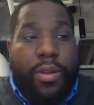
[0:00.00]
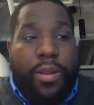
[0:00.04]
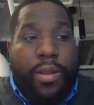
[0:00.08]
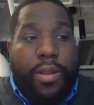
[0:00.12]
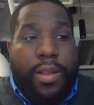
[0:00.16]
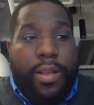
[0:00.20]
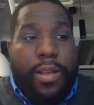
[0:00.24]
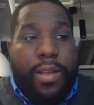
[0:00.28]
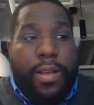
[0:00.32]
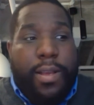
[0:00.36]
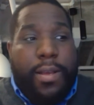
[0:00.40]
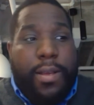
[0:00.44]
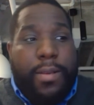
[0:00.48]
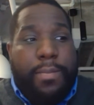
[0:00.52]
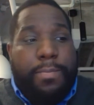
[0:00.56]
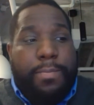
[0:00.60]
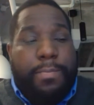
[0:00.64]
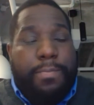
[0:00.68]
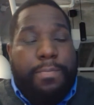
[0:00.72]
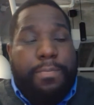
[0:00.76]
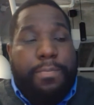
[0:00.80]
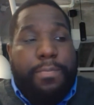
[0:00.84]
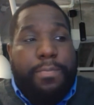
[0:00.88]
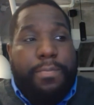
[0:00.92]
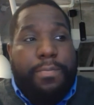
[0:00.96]

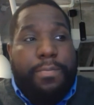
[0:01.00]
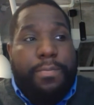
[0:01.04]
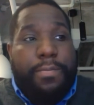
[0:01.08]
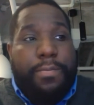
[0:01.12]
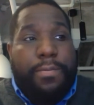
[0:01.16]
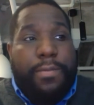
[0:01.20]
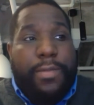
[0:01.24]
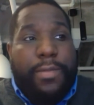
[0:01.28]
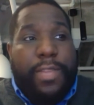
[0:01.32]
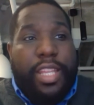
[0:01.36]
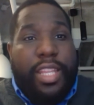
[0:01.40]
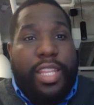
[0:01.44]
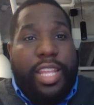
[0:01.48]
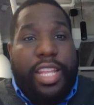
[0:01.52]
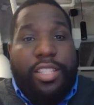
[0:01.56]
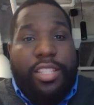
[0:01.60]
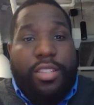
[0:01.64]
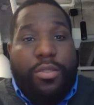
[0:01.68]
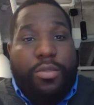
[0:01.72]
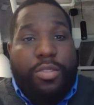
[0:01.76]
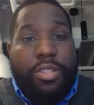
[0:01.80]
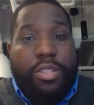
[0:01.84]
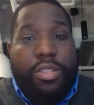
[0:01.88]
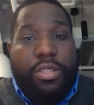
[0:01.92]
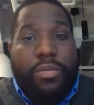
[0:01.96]
And that's
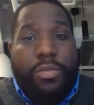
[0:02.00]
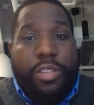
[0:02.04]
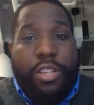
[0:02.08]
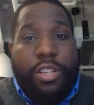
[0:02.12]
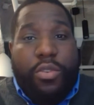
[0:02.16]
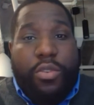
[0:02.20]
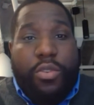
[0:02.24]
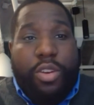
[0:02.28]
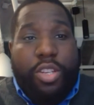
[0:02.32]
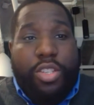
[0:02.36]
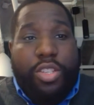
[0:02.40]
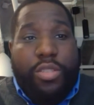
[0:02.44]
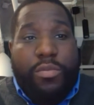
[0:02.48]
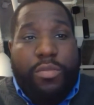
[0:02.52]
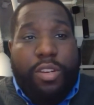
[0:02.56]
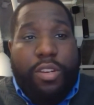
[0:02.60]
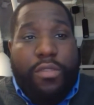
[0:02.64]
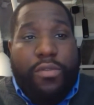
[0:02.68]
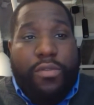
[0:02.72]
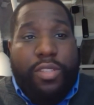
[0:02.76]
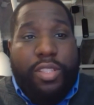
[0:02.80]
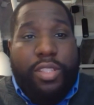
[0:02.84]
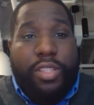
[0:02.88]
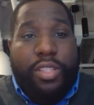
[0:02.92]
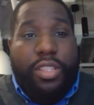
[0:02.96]
always going to be a question mark
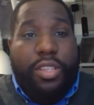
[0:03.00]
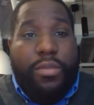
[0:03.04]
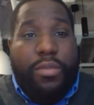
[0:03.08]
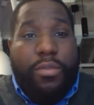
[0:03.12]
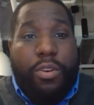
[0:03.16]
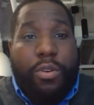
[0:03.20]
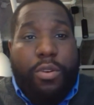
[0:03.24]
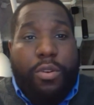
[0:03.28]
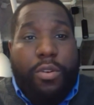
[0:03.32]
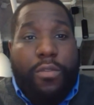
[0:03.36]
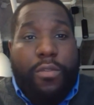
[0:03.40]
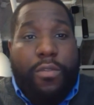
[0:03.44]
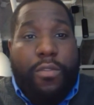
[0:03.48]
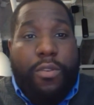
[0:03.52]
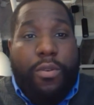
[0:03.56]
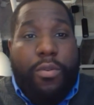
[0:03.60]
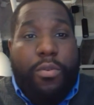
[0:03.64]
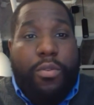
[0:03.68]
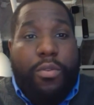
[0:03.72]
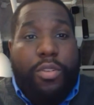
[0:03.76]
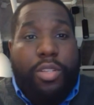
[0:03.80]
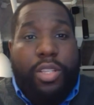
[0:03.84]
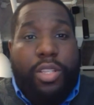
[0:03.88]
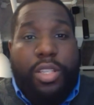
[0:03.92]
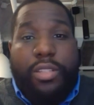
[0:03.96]
for this team going
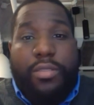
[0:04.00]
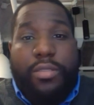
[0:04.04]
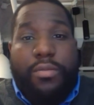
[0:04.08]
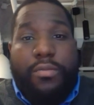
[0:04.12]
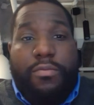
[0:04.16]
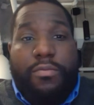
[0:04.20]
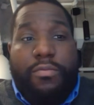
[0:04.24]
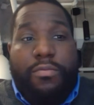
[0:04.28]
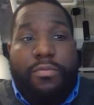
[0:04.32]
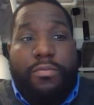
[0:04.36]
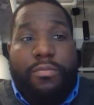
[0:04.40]
forward and